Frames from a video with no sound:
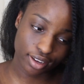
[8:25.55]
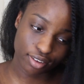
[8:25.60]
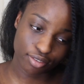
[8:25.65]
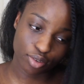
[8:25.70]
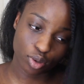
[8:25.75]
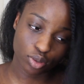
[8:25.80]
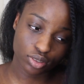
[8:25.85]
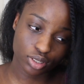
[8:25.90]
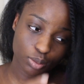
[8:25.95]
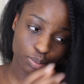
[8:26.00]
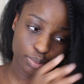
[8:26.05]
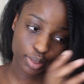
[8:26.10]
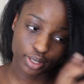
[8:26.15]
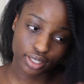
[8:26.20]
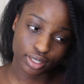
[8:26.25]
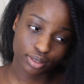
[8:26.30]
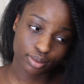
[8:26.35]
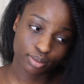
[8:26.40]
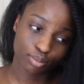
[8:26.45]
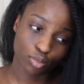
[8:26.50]
It feels a
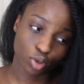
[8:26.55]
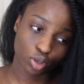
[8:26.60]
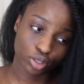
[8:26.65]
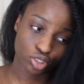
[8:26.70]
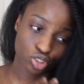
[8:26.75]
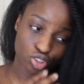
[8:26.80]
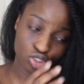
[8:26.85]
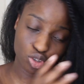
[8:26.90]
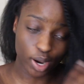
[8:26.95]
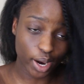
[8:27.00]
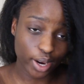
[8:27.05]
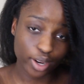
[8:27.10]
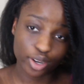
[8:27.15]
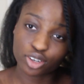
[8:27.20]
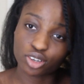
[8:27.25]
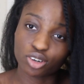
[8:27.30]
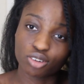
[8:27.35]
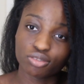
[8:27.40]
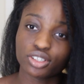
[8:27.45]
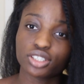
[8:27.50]
bit more
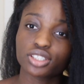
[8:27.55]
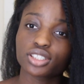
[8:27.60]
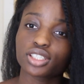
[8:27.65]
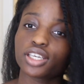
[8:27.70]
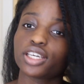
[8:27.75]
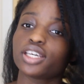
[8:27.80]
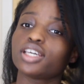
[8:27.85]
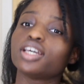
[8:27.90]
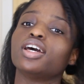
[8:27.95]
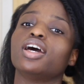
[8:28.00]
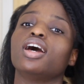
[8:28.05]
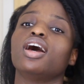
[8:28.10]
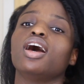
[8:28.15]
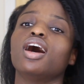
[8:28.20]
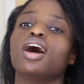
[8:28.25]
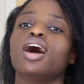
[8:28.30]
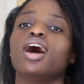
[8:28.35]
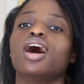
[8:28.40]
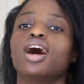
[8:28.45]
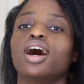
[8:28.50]
drier, obviously,
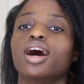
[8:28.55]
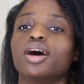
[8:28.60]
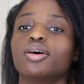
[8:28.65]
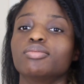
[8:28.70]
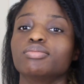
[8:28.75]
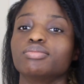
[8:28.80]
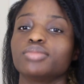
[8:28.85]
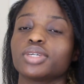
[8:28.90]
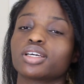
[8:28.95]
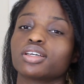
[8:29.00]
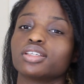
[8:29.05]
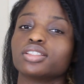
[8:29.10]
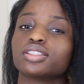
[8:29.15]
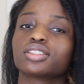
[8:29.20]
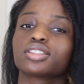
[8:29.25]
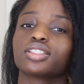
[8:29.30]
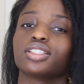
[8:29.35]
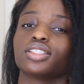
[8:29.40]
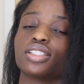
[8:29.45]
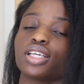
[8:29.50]

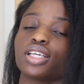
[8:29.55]
because it's